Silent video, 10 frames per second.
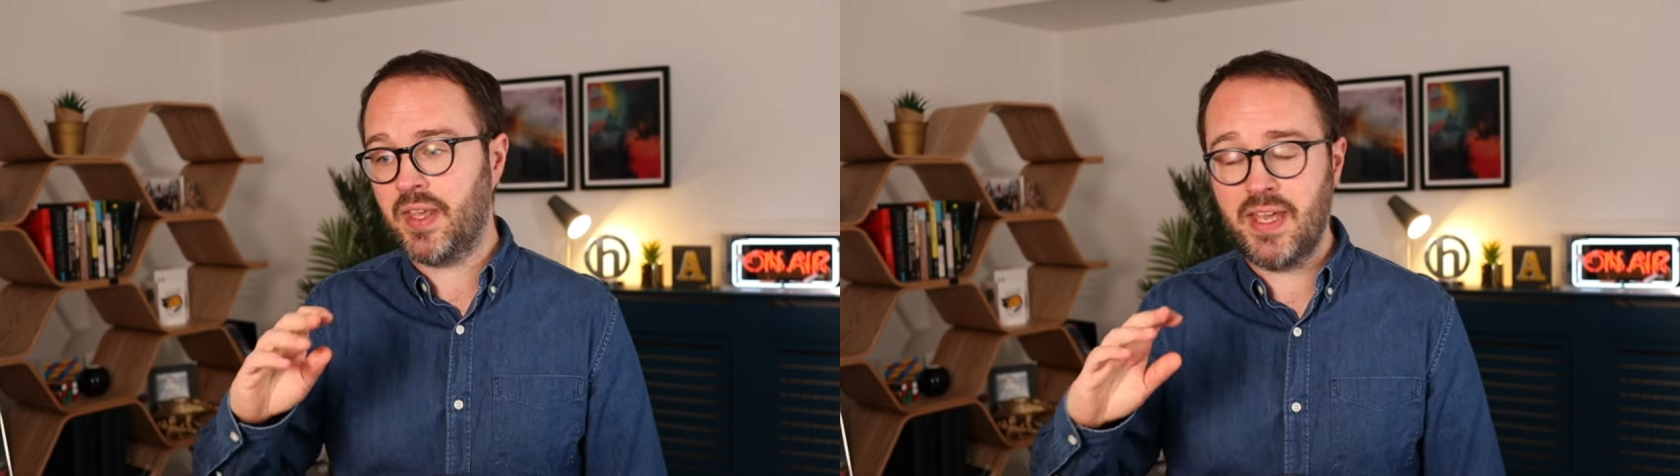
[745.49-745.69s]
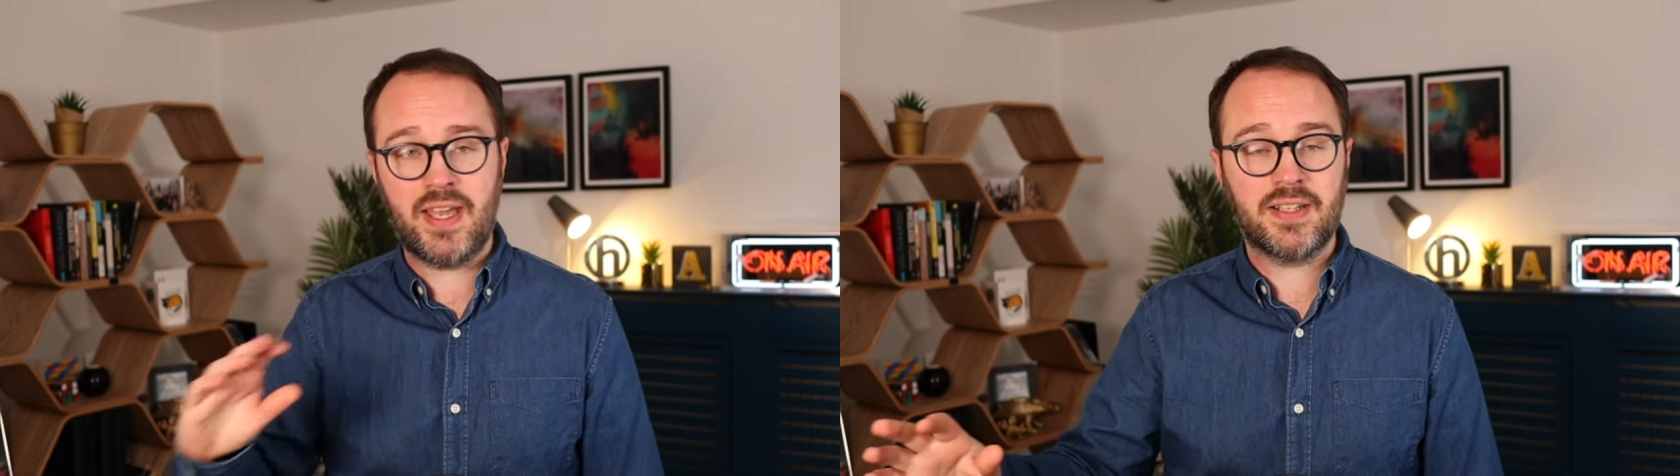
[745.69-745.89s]

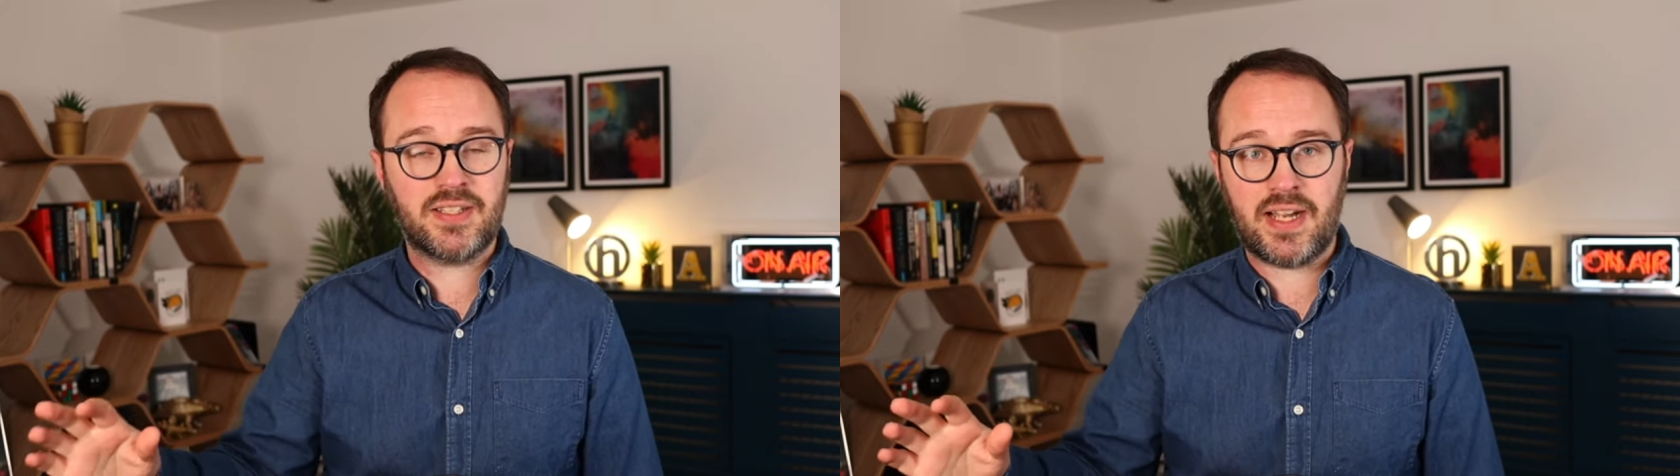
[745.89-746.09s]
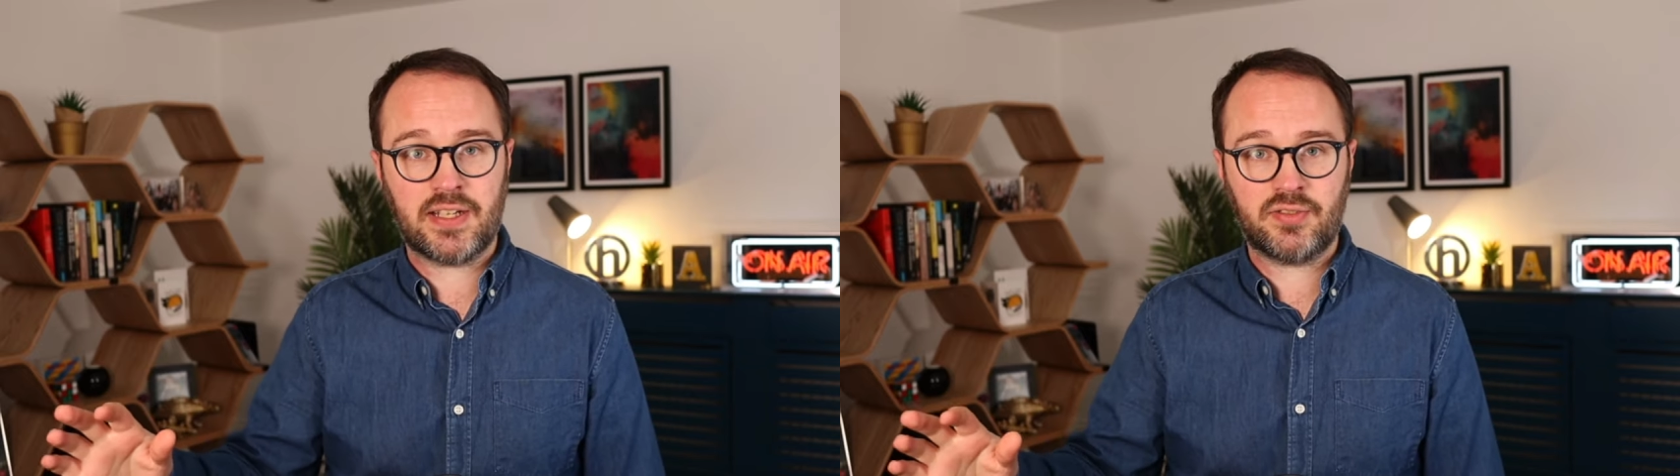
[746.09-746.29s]
it is
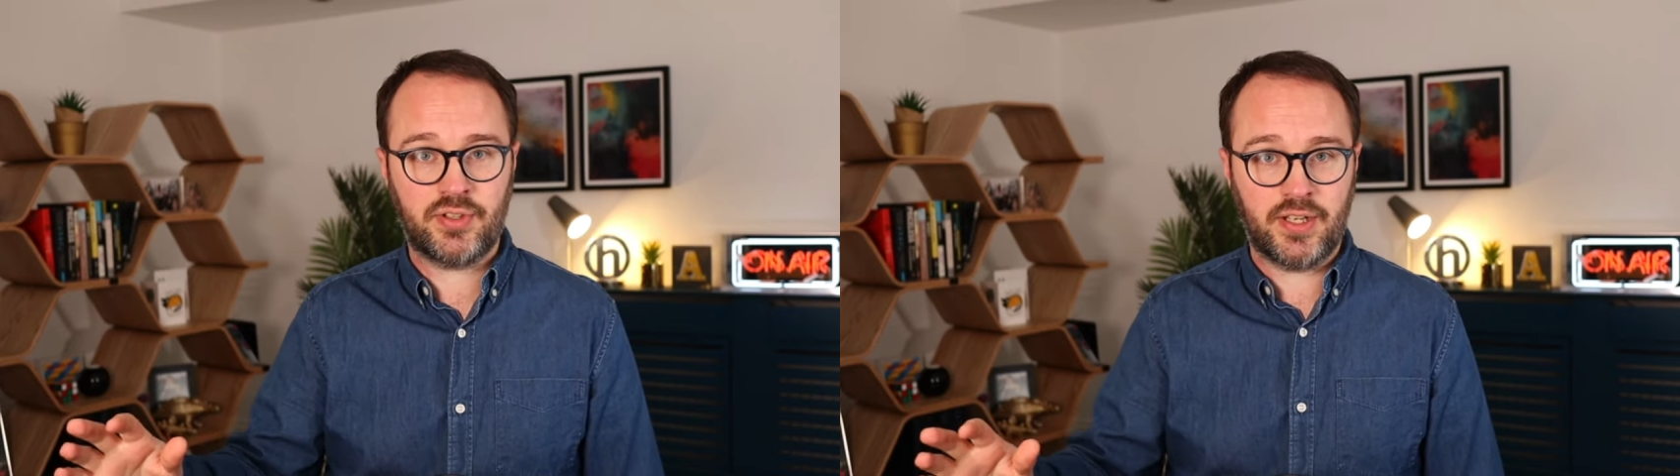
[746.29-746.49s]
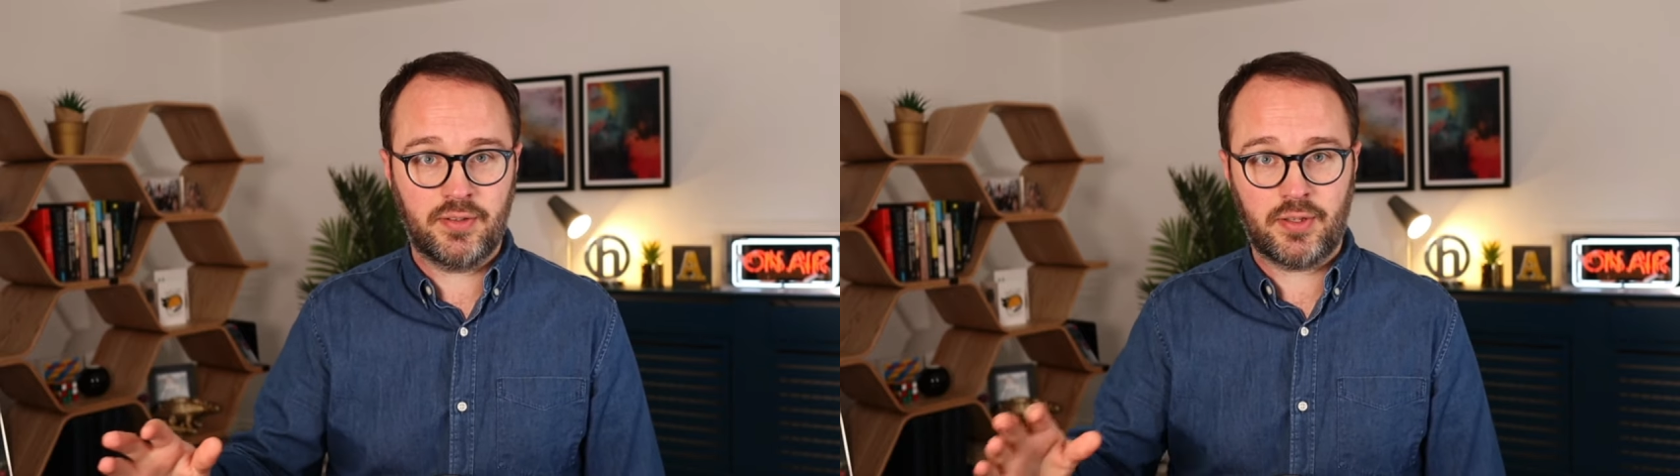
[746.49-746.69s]

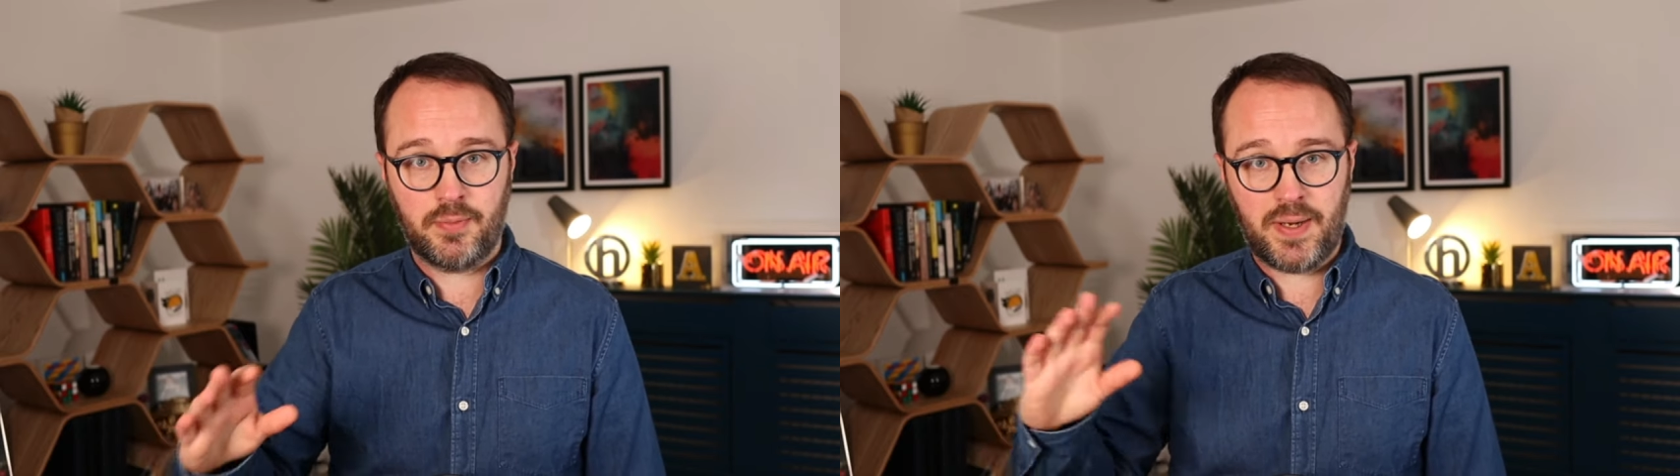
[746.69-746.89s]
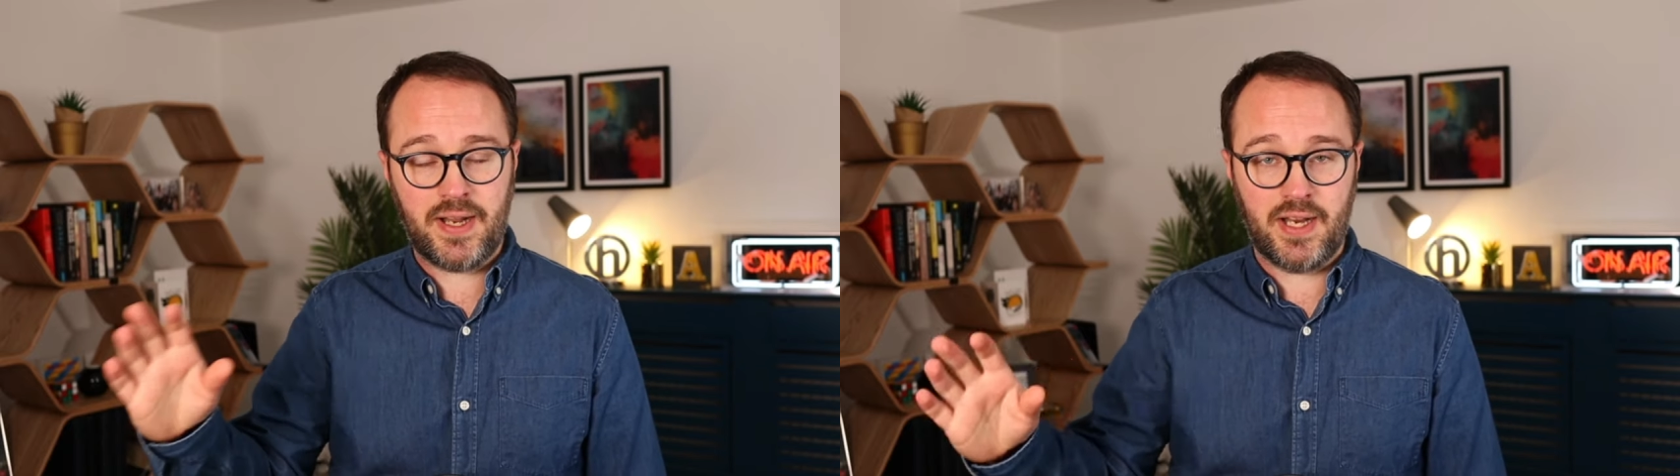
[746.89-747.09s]
tax-free
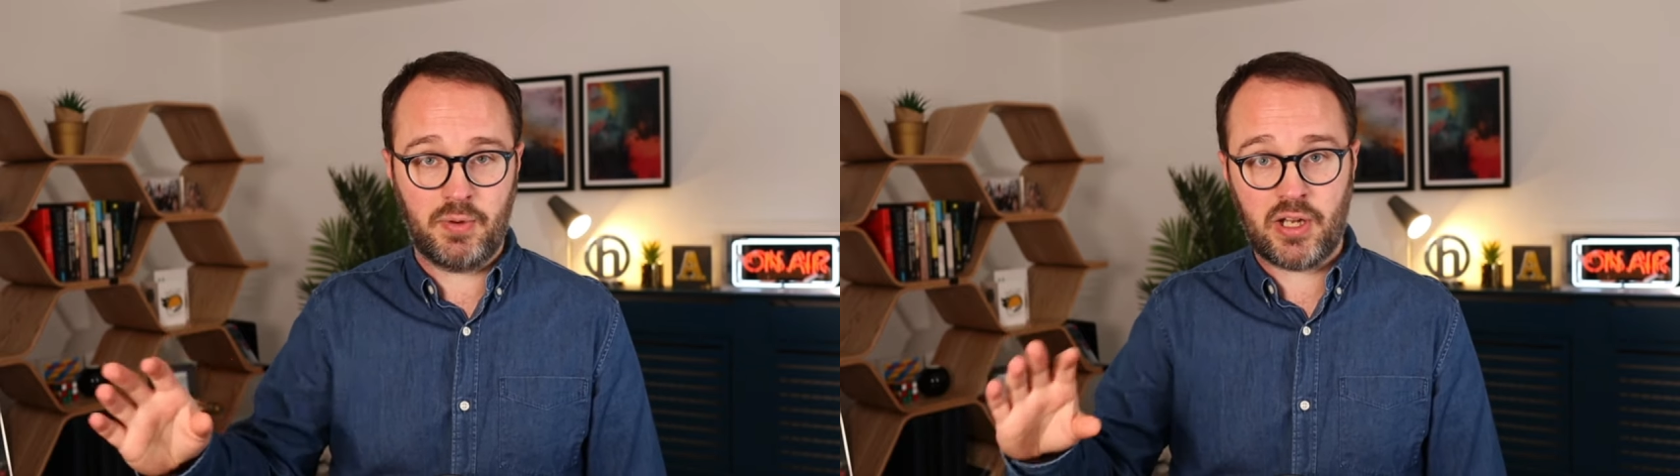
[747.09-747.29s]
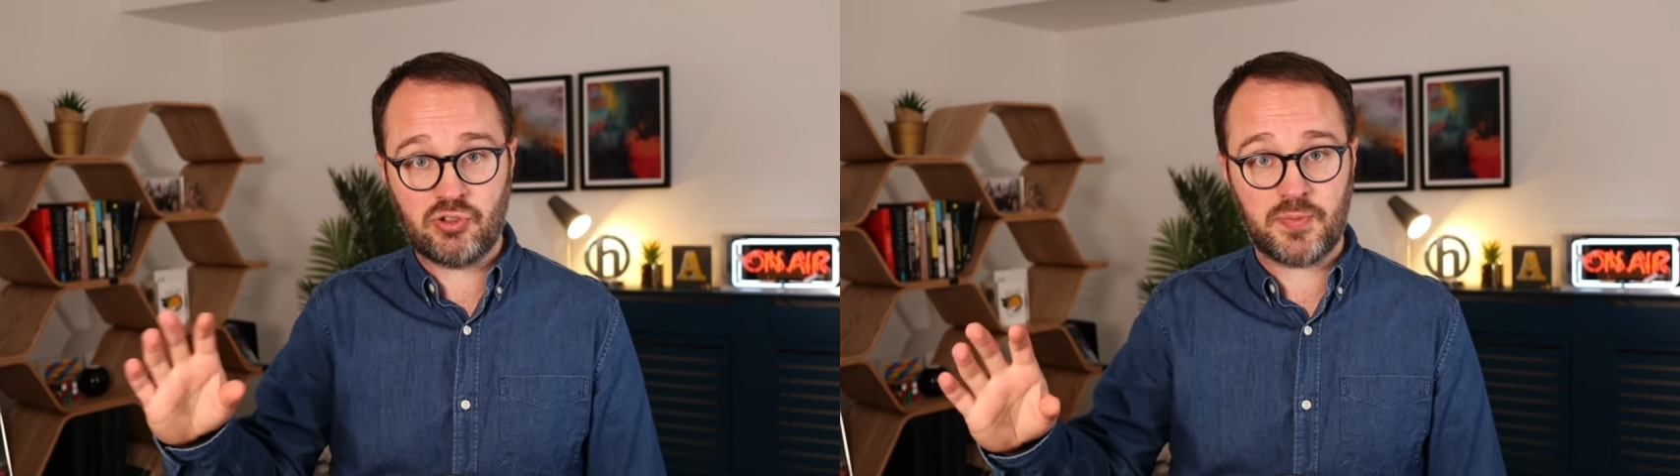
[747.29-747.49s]
completely,
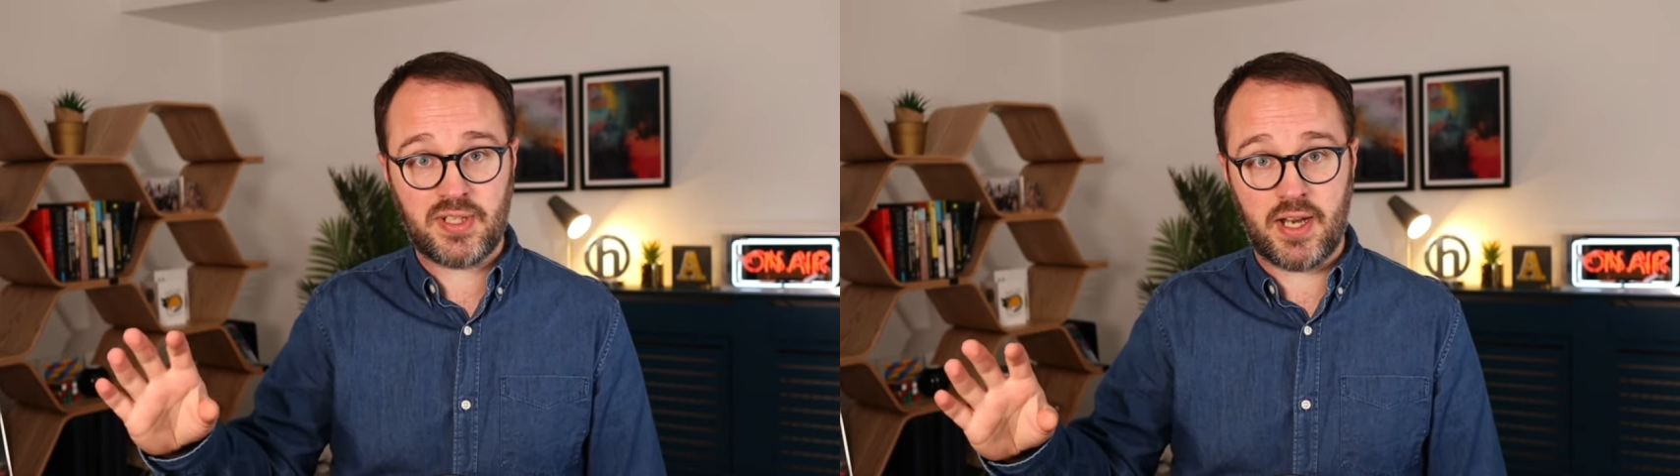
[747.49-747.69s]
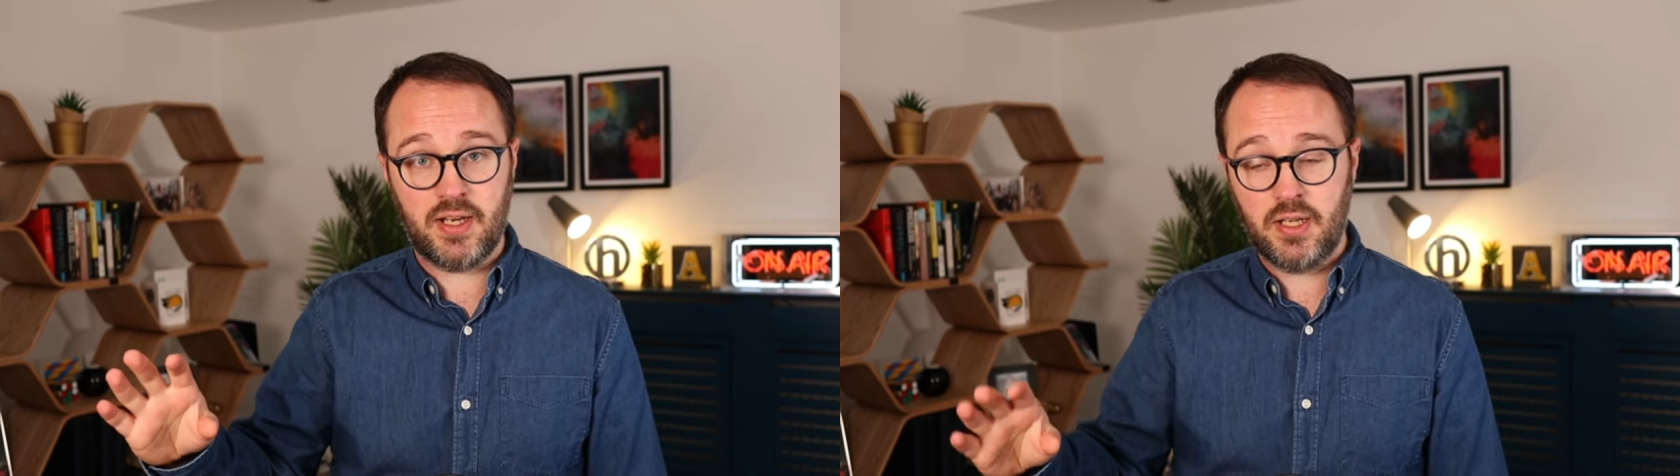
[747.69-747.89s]
100%.